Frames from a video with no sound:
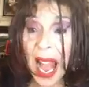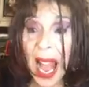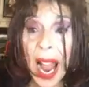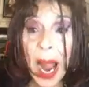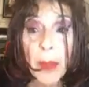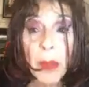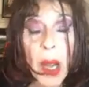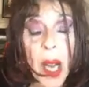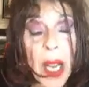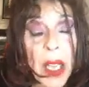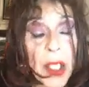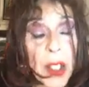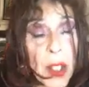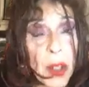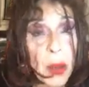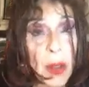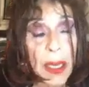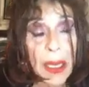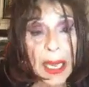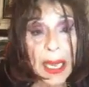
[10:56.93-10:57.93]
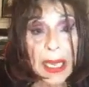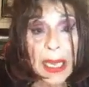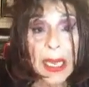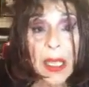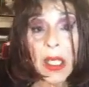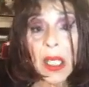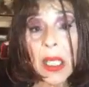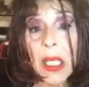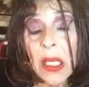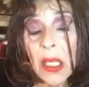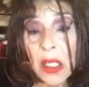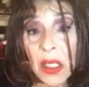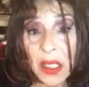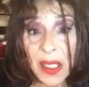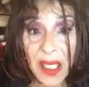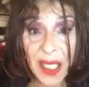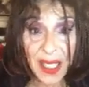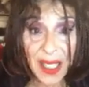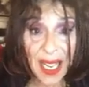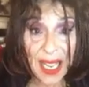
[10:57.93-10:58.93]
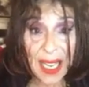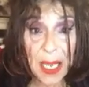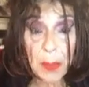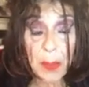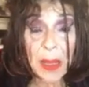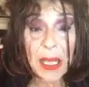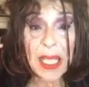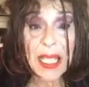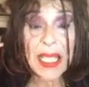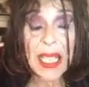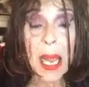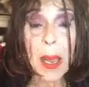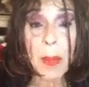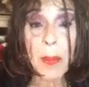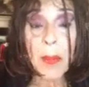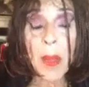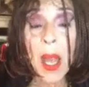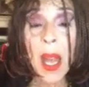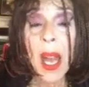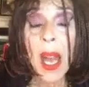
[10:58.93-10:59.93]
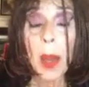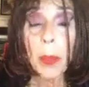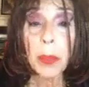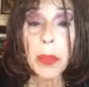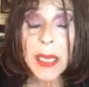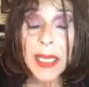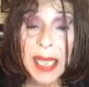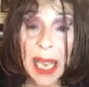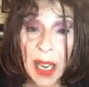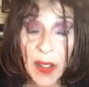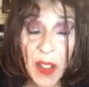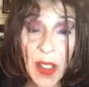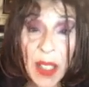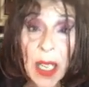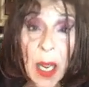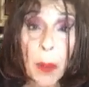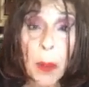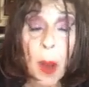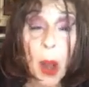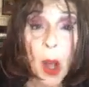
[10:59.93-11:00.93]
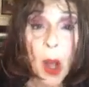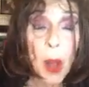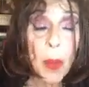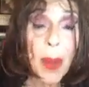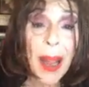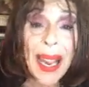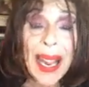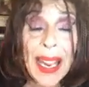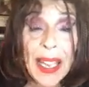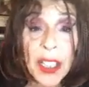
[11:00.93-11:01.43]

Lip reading: I'm not doing any occult tonight because I'm saving up all my